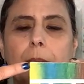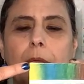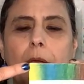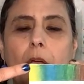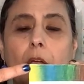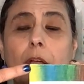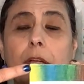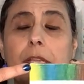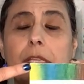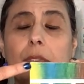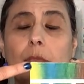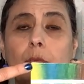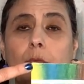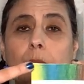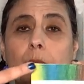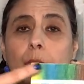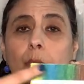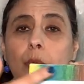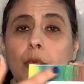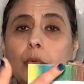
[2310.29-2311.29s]
artists will
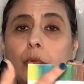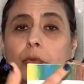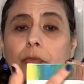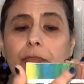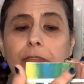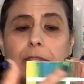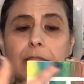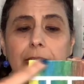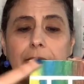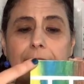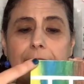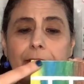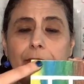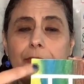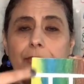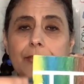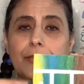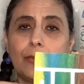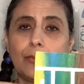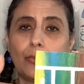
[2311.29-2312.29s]
move the
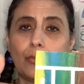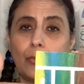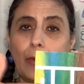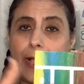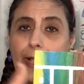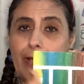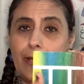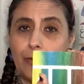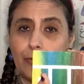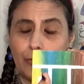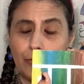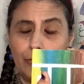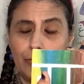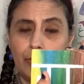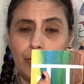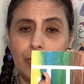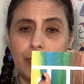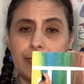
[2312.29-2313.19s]
letters around.